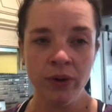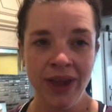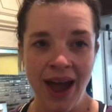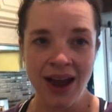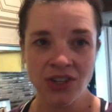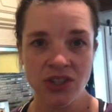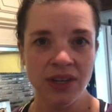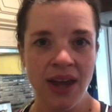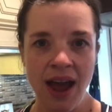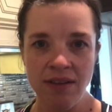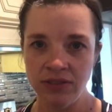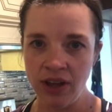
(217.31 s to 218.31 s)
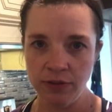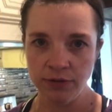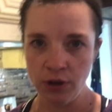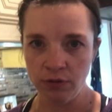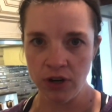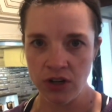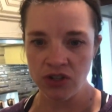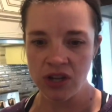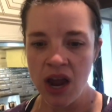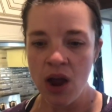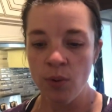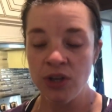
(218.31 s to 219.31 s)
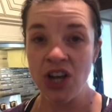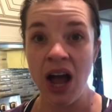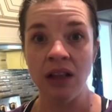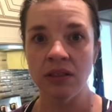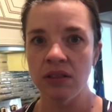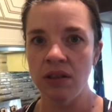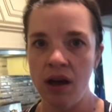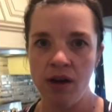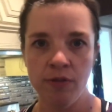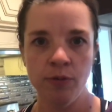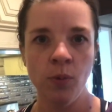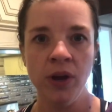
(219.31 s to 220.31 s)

we actually have leftovers, which I love.